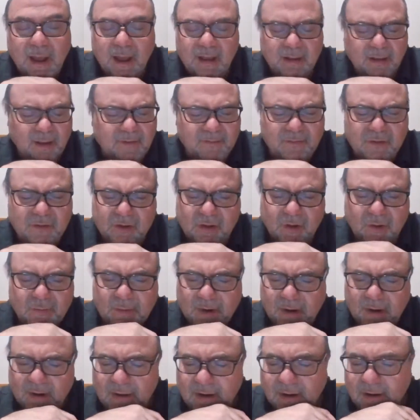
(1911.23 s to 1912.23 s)
I love Joe
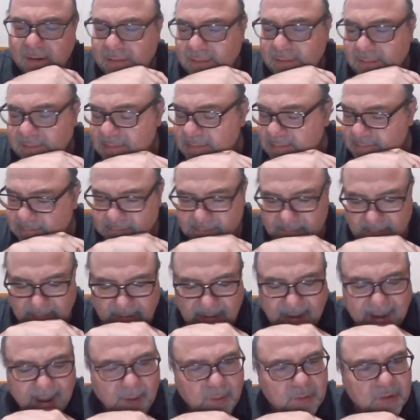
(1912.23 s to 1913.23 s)
Murdo.
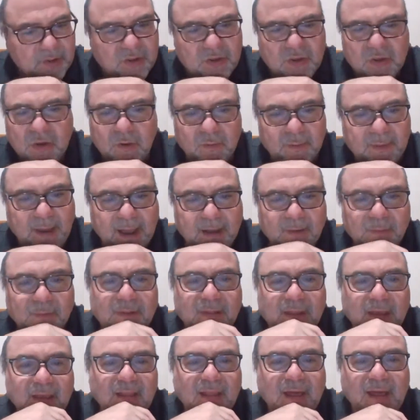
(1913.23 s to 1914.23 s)
I was so mad
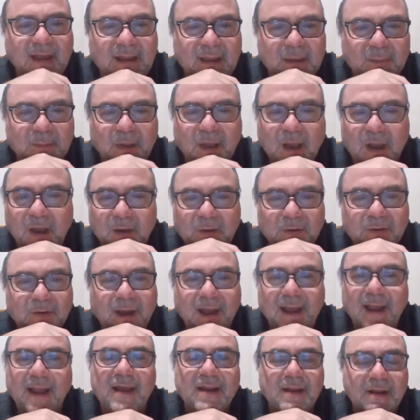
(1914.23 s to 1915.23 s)
when they let him
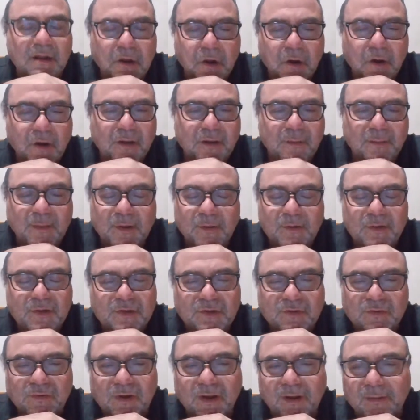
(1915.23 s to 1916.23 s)
go. I got in an argument
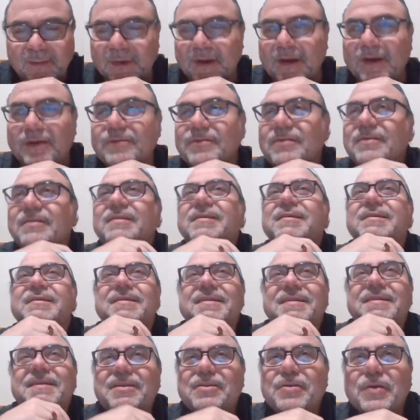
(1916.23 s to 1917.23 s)
with Strongbow.
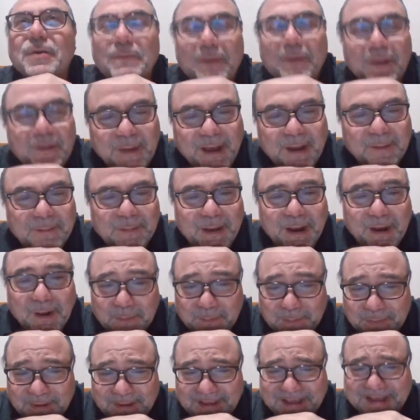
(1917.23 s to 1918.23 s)
He told me mind my
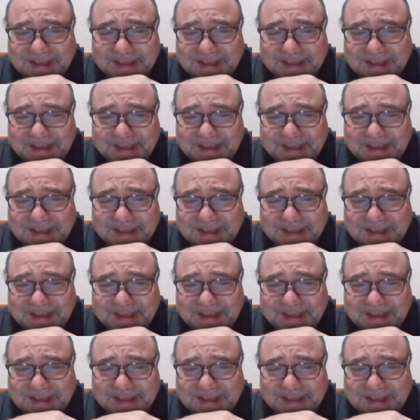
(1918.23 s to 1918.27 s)
own